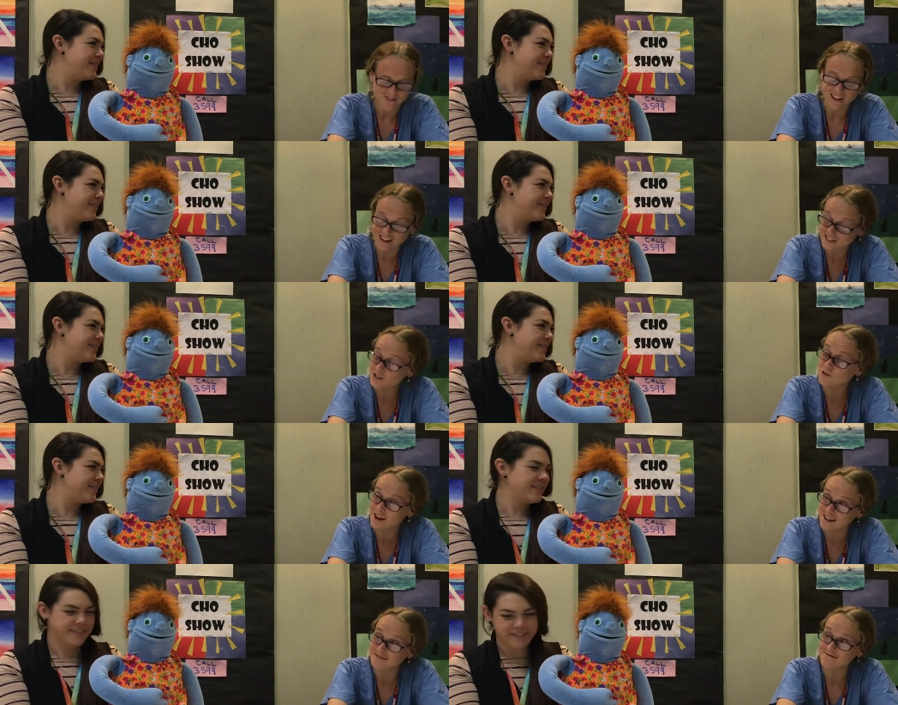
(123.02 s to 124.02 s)
Speaker 1: That's
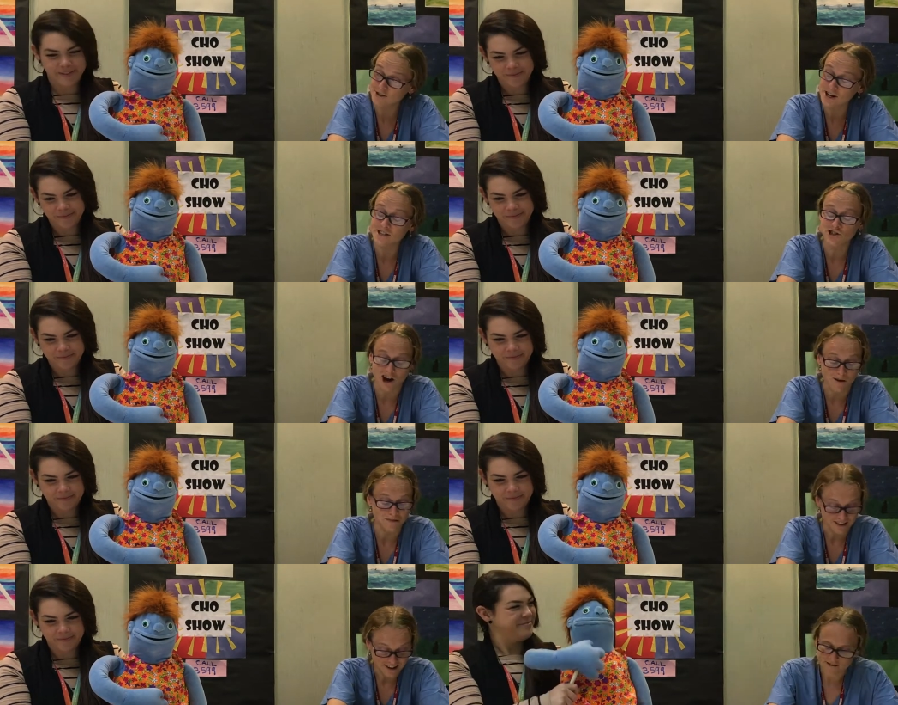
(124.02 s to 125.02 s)
great. Great
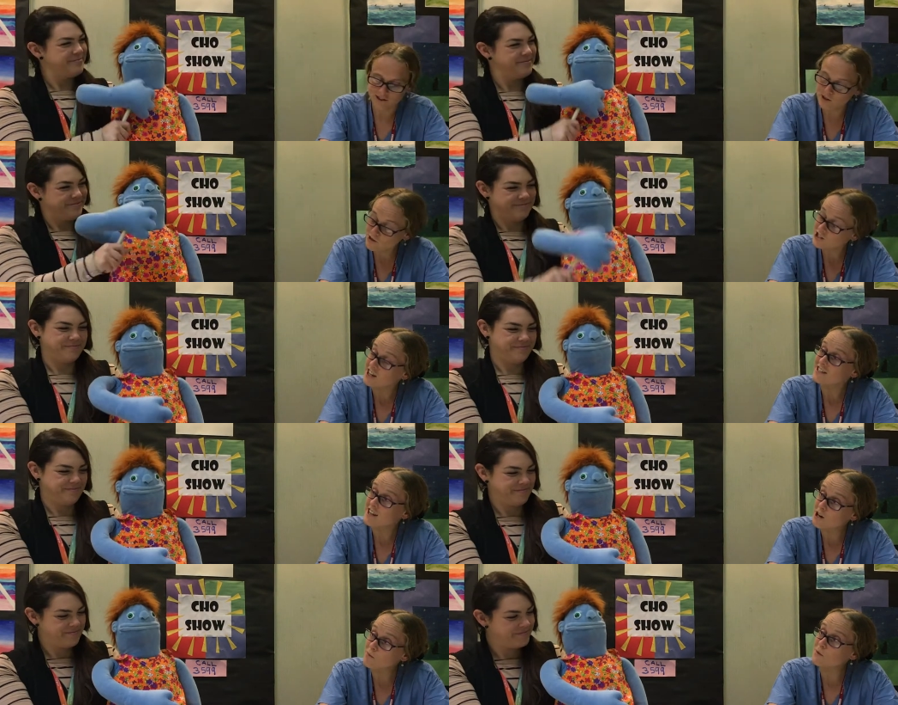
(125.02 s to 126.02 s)
job. Flu
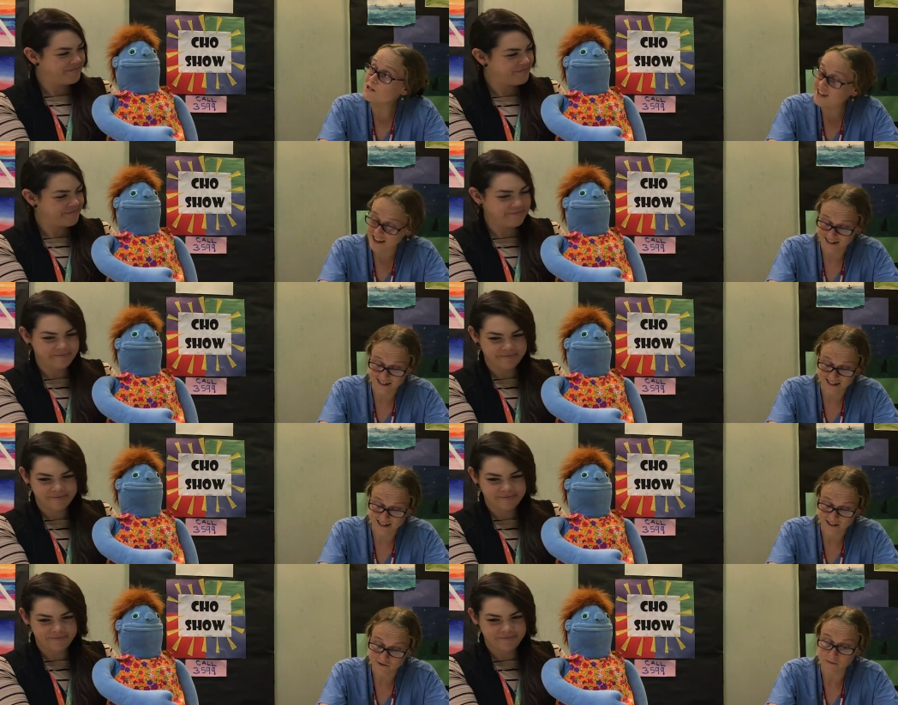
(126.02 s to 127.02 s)
shots help protect
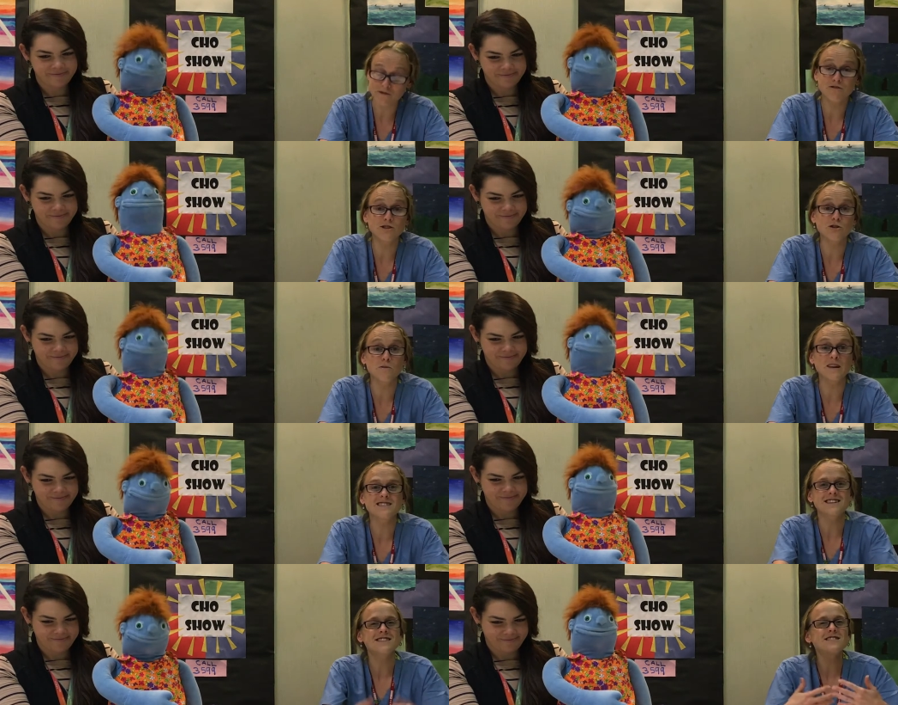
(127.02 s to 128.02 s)
us from the flu
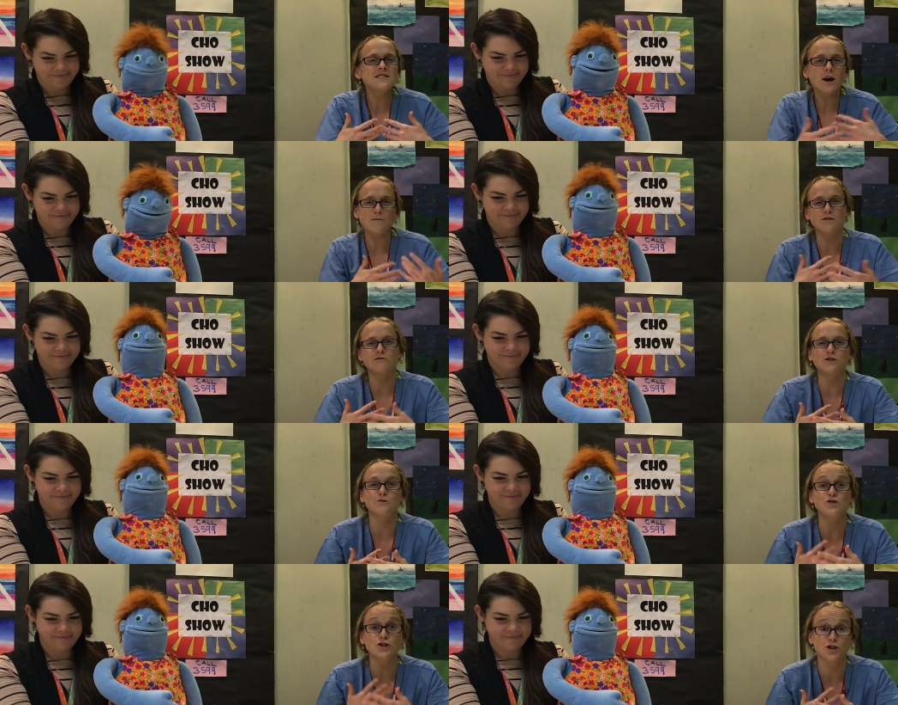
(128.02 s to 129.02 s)
because they stop the
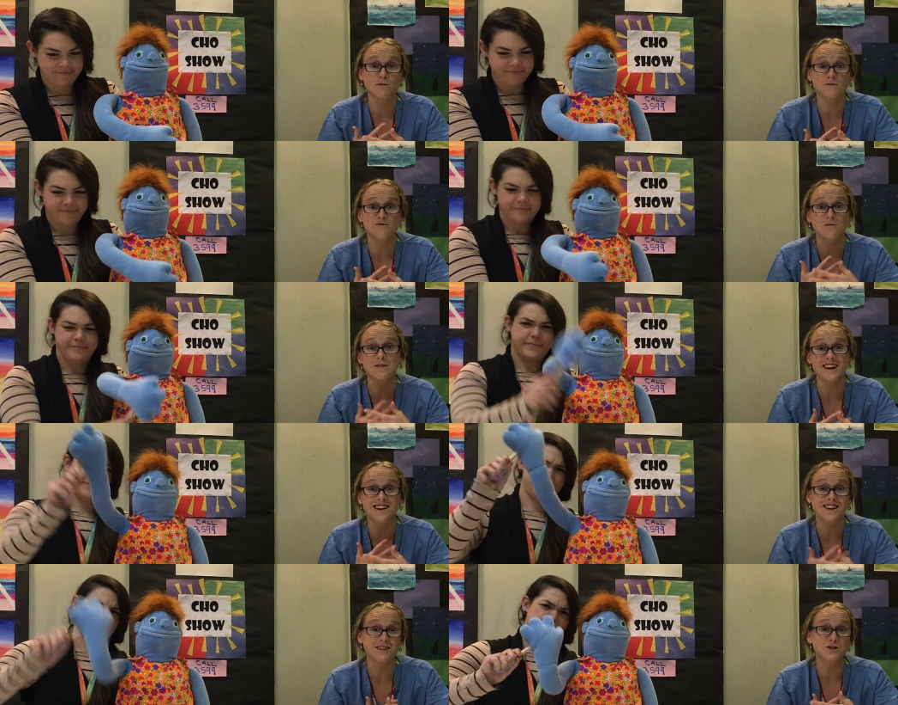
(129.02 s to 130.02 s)
flu germs from
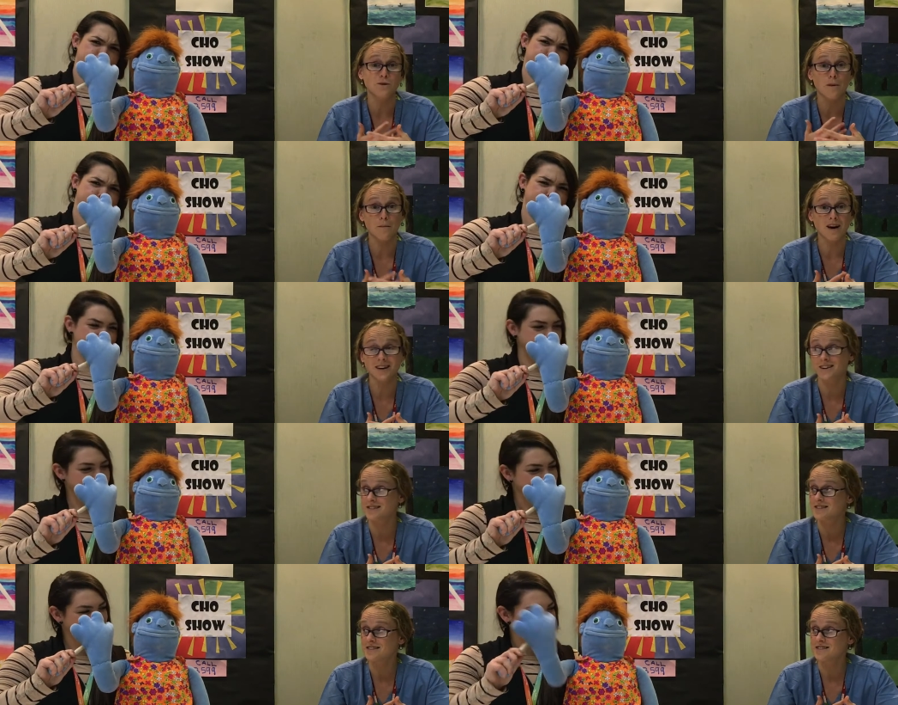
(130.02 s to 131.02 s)
getting into our
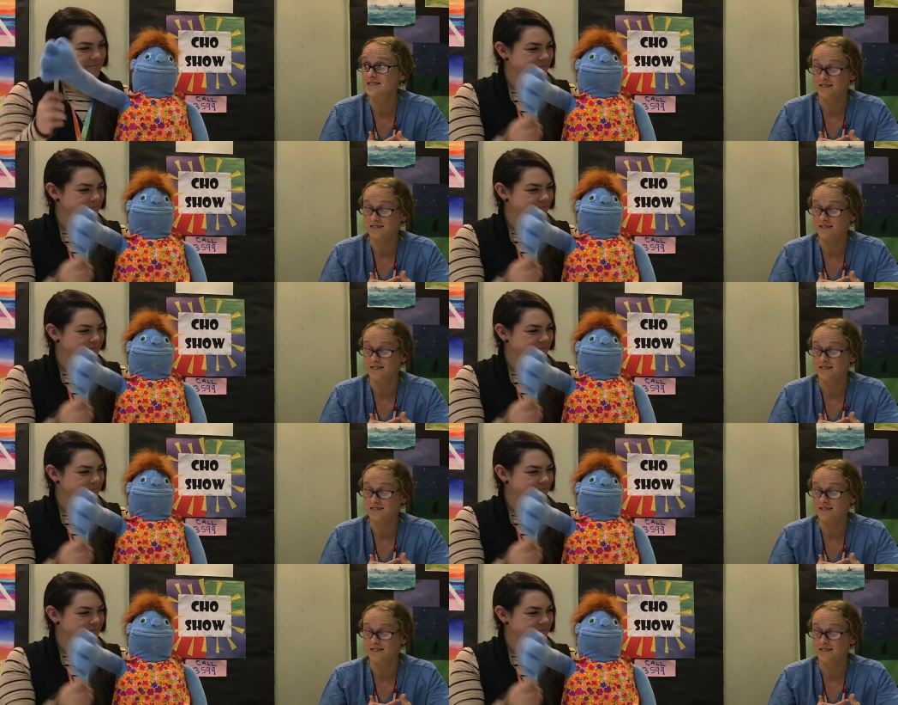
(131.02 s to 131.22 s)
bodies